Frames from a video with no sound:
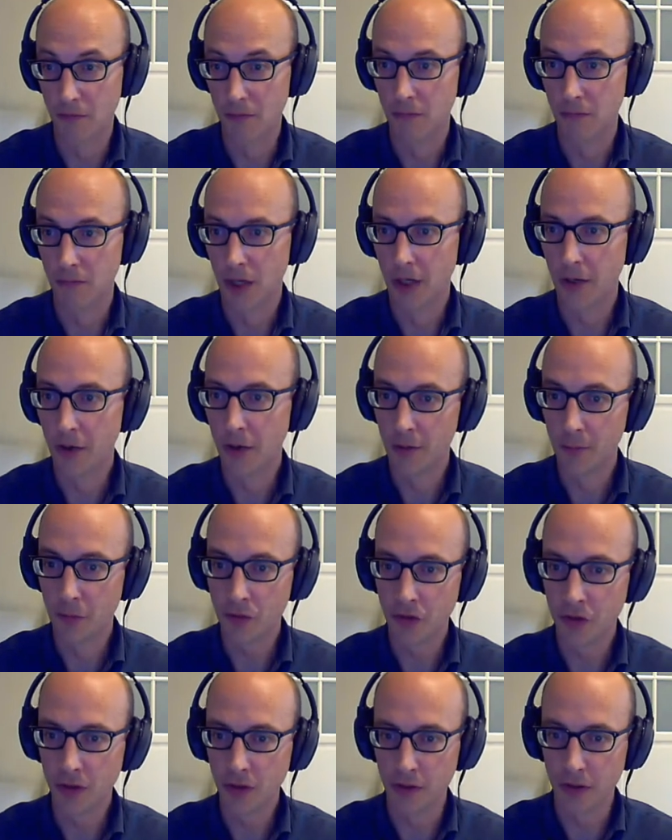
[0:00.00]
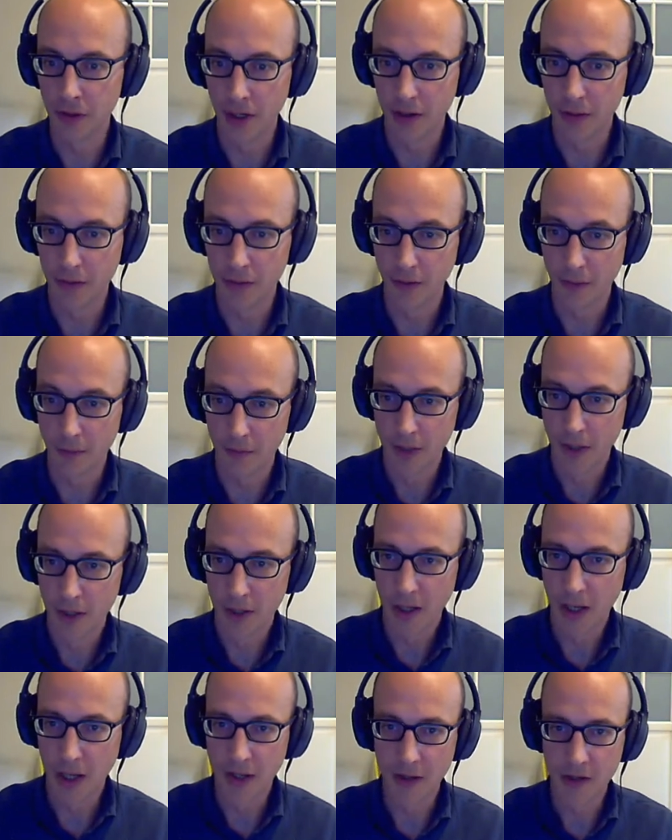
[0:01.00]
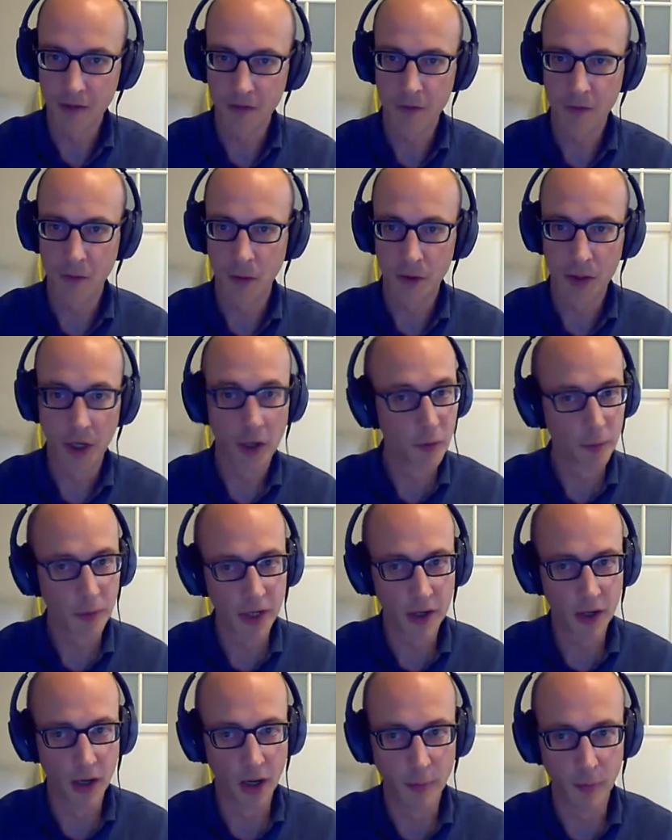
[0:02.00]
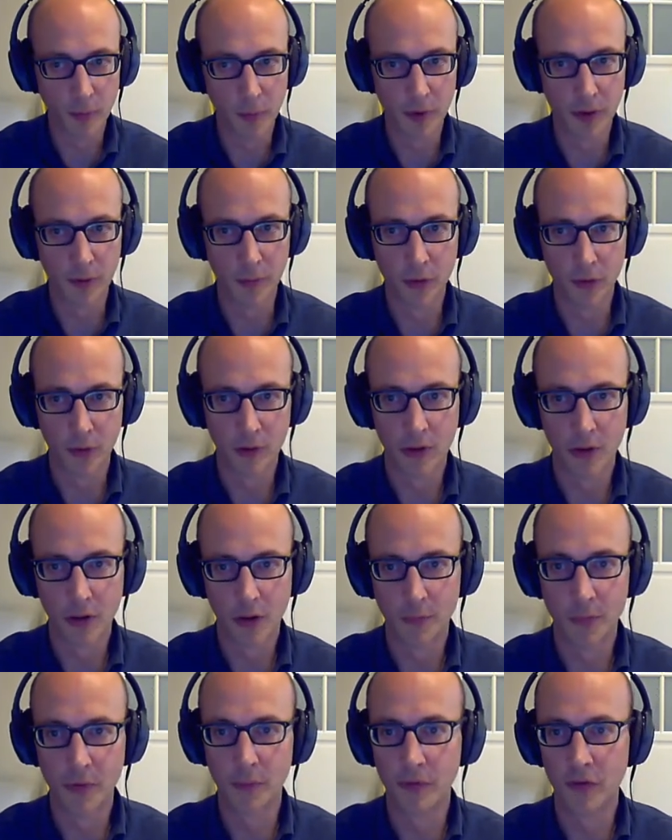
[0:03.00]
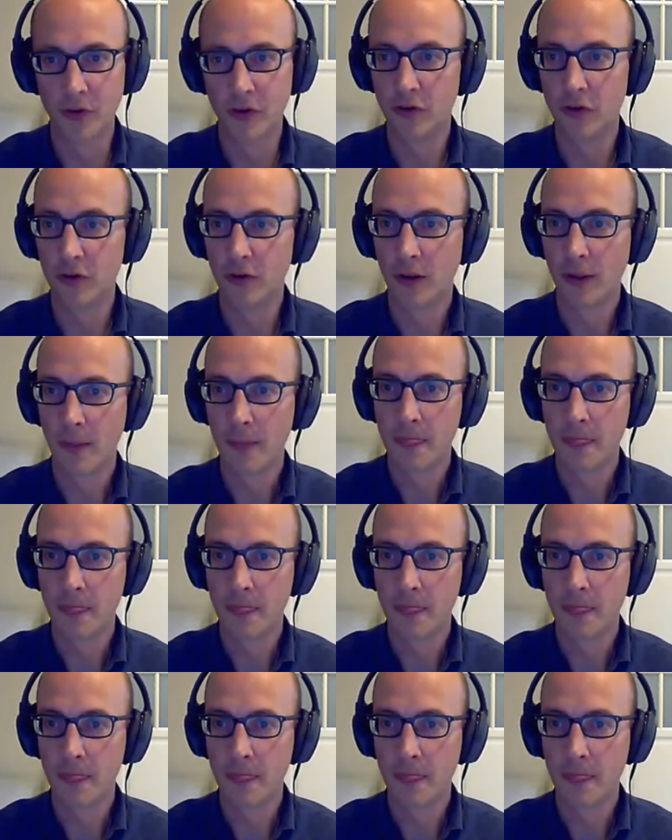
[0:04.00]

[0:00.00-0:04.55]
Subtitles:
why not a machine learning algorithm? And this is called automatic hyperparameter optimization.